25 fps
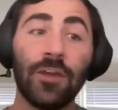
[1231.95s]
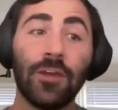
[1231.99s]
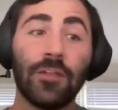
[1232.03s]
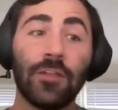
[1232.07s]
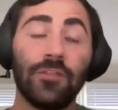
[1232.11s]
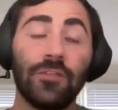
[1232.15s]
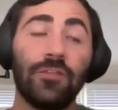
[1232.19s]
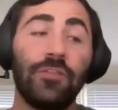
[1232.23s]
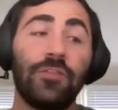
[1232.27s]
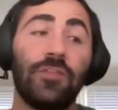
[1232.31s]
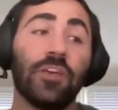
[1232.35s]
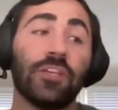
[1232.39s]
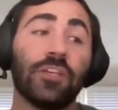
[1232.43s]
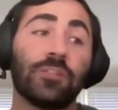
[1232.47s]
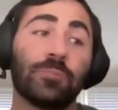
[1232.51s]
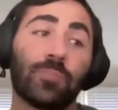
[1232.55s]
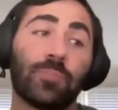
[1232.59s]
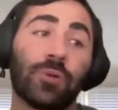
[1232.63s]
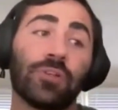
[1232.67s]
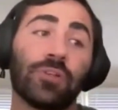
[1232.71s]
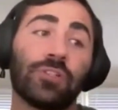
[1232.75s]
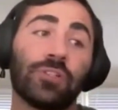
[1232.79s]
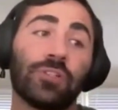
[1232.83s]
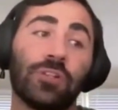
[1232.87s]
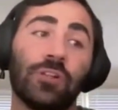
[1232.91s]
This
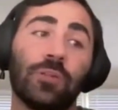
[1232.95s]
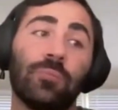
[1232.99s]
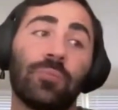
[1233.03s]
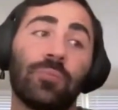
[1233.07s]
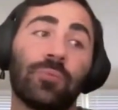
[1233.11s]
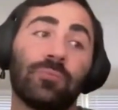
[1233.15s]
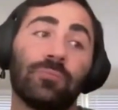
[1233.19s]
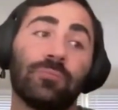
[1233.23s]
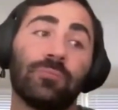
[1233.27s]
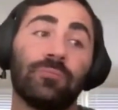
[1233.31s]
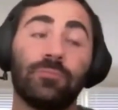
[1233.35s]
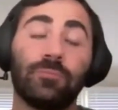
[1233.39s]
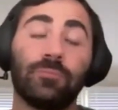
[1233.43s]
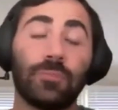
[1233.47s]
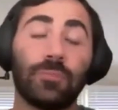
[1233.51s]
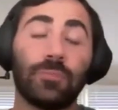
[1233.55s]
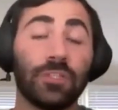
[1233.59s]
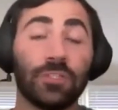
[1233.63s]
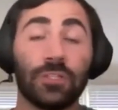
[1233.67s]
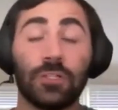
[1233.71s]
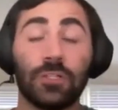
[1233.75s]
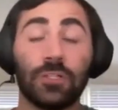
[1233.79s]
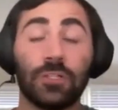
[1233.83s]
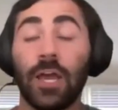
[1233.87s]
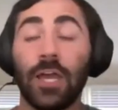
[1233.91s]

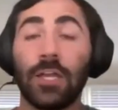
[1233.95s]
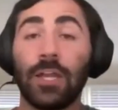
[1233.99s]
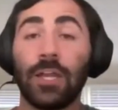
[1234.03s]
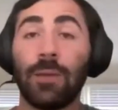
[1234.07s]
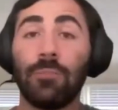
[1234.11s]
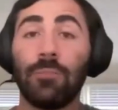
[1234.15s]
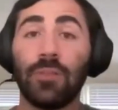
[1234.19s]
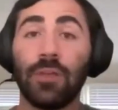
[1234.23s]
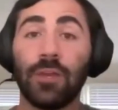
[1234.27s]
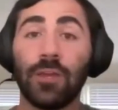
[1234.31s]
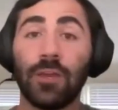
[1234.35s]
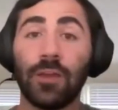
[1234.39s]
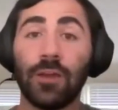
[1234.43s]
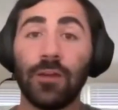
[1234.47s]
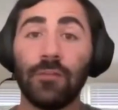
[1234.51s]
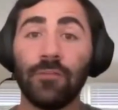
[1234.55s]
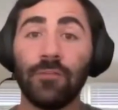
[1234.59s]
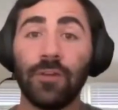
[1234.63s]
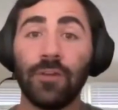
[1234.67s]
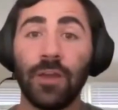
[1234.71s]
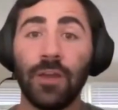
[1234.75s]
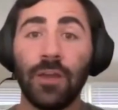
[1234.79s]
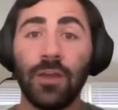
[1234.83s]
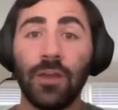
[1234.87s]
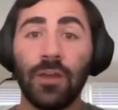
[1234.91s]
client I'm thinking of,
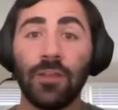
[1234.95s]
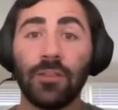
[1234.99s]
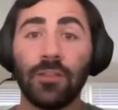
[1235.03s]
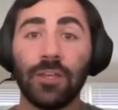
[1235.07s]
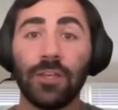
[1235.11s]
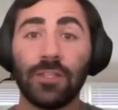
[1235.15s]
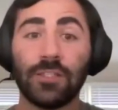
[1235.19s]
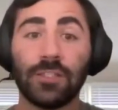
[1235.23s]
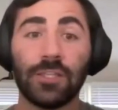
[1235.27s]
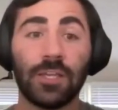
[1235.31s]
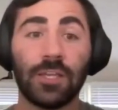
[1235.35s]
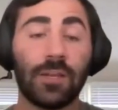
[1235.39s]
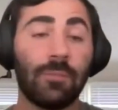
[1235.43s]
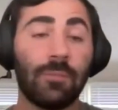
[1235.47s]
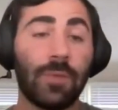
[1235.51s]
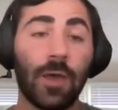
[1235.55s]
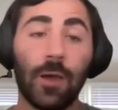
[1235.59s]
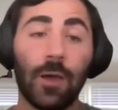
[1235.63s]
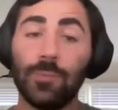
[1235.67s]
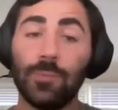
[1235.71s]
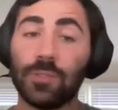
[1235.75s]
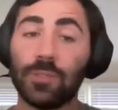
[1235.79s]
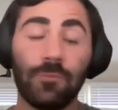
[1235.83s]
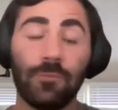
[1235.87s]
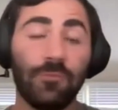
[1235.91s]
they said it
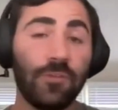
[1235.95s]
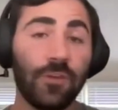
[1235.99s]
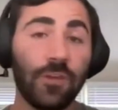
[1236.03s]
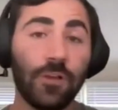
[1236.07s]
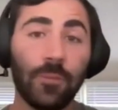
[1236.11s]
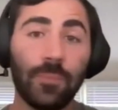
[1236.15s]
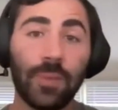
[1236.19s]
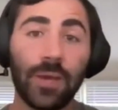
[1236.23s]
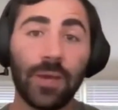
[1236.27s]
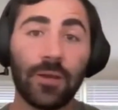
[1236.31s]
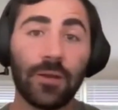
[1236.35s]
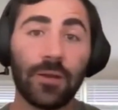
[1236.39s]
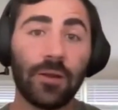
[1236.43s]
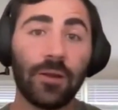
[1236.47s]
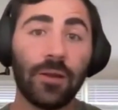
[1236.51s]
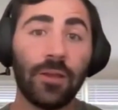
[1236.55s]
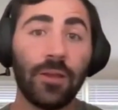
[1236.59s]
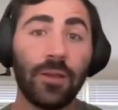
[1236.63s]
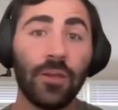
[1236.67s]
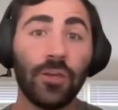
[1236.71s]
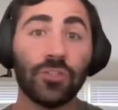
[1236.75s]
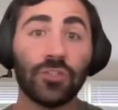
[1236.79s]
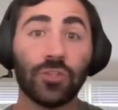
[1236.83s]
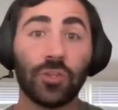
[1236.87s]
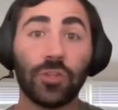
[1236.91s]
helps them feel better.
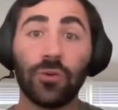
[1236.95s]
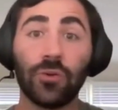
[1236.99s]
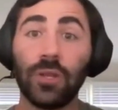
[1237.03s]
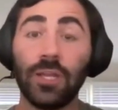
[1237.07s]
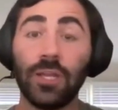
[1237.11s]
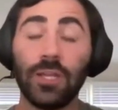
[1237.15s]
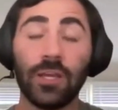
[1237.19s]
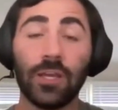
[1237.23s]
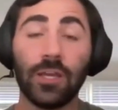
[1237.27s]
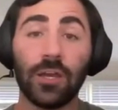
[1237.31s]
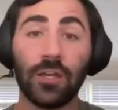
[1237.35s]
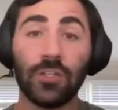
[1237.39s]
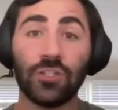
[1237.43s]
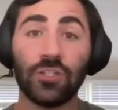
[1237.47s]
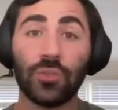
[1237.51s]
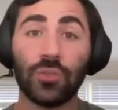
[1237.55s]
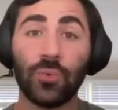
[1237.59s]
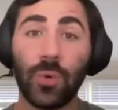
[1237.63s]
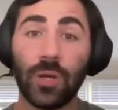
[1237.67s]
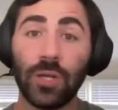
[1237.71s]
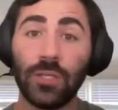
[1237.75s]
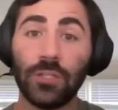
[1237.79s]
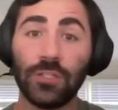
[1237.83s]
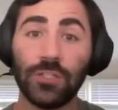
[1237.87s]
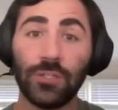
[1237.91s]
So they're eating a
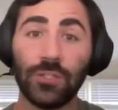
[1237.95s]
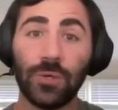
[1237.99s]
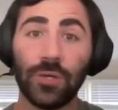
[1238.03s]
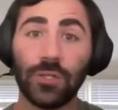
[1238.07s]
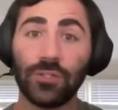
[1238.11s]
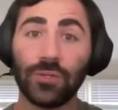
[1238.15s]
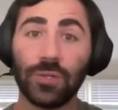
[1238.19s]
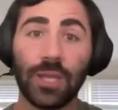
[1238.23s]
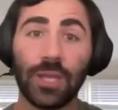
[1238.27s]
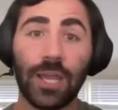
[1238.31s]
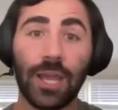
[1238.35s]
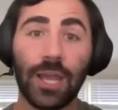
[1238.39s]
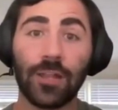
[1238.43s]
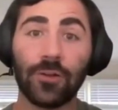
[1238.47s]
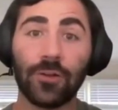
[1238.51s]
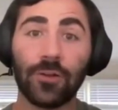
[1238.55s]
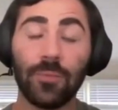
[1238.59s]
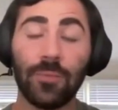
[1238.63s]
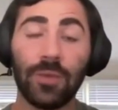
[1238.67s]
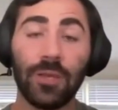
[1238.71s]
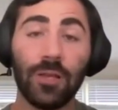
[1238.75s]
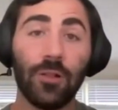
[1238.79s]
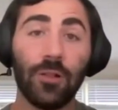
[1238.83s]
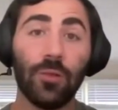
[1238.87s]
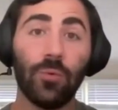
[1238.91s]
2,200 calorie
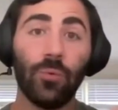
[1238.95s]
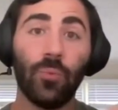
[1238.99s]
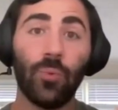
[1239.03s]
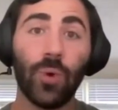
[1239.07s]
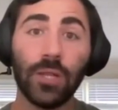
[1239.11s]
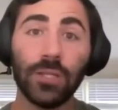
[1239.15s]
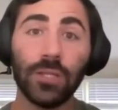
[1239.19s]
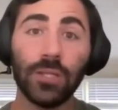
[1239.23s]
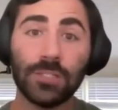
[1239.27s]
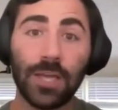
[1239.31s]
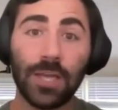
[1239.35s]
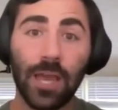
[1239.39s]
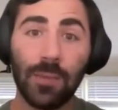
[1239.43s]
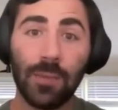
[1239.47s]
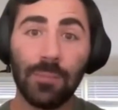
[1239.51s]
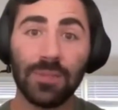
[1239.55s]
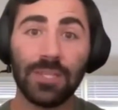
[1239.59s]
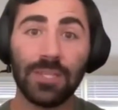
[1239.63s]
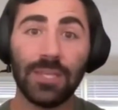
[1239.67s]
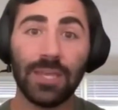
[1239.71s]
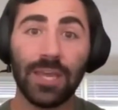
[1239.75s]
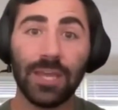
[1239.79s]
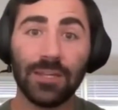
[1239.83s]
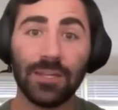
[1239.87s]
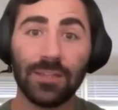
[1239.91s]
meal one time at
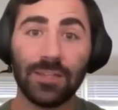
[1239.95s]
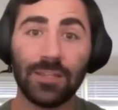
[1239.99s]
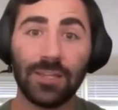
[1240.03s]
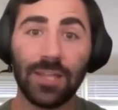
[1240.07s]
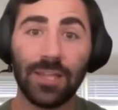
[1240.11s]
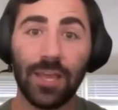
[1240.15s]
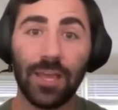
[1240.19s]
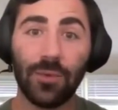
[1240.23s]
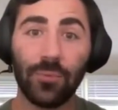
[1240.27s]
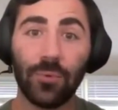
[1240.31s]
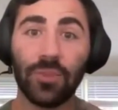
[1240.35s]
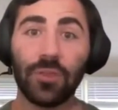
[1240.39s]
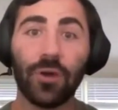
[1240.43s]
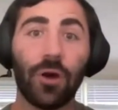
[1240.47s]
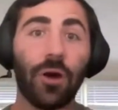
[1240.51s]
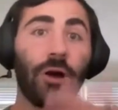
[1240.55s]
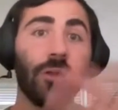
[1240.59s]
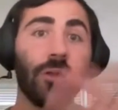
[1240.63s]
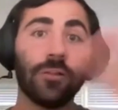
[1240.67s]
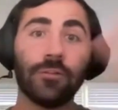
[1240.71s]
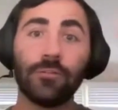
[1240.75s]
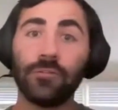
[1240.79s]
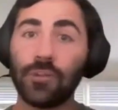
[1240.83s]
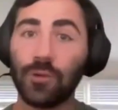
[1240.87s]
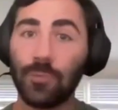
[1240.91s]
the end of the day with
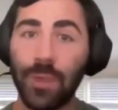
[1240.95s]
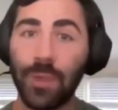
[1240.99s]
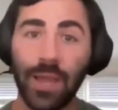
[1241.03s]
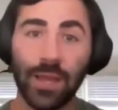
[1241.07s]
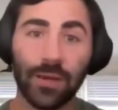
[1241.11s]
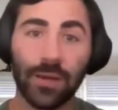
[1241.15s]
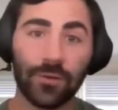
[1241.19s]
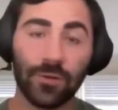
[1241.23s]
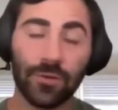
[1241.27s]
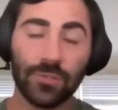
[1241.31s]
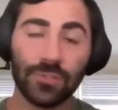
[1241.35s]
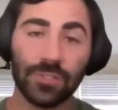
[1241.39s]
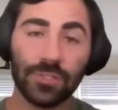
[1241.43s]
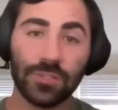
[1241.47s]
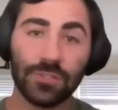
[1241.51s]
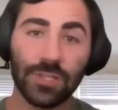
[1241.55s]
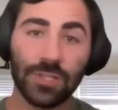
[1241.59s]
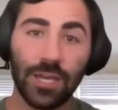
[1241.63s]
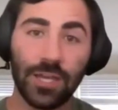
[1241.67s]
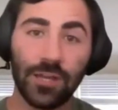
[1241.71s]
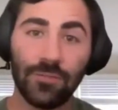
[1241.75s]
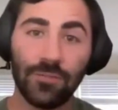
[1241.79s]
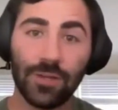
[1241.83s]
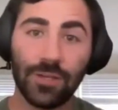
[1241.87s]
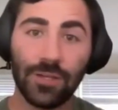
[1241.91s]
all of their macros
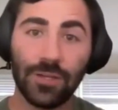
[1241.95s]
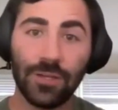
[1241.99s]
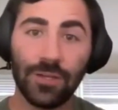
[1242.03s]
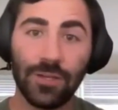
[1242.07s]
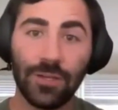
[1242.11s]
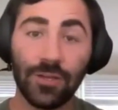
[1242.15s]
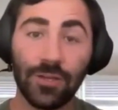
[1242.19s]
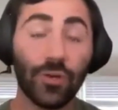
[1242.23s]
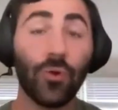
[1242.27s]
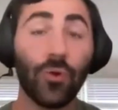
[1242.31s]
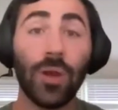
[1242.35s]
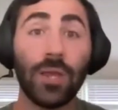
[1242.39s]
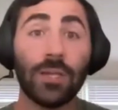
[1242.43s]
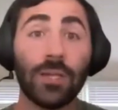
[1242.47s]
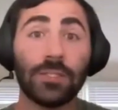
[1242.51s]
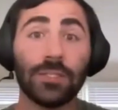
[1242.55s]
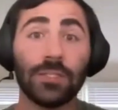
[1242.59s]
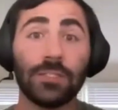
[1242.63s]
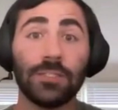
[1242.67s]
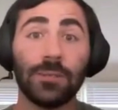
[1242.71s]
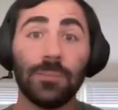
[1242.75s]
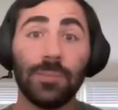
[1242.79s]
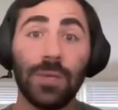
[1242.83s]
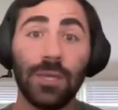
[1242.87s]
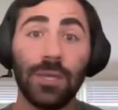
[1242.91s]
inside of it. Crazy
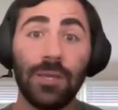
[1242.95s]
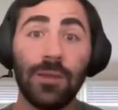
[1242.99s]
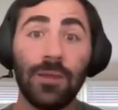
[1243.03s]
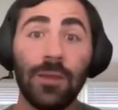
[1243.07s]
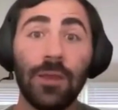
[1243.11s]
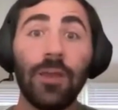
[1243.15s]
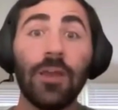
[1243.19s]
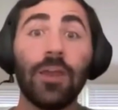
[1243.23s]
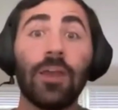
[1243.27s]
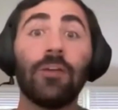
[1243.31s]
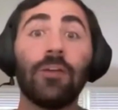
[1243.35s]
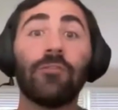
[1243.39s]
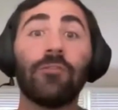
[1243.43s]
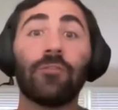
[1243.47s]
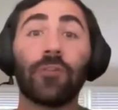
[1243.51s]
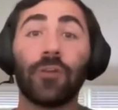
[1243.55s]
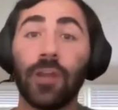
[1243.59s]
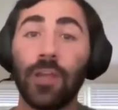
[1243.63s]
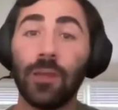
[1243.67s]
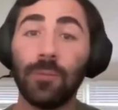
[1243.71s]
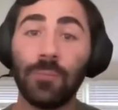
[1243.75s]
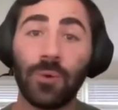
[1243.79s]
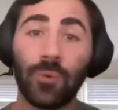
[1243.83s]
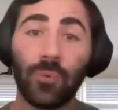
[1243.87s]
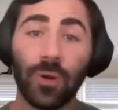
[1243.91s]
to me. For
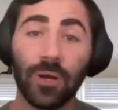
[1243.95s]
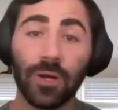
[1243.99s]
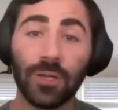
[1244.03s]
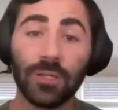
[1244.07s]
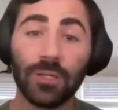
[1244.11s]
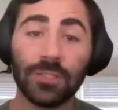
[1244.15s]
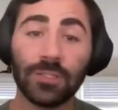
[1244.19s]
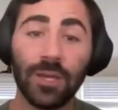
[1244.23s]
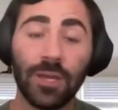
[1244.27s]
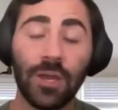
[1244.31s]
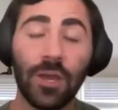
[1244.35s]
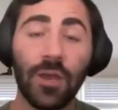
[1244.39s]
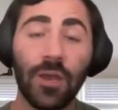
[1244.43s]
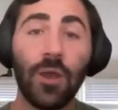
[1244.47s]
him, it works.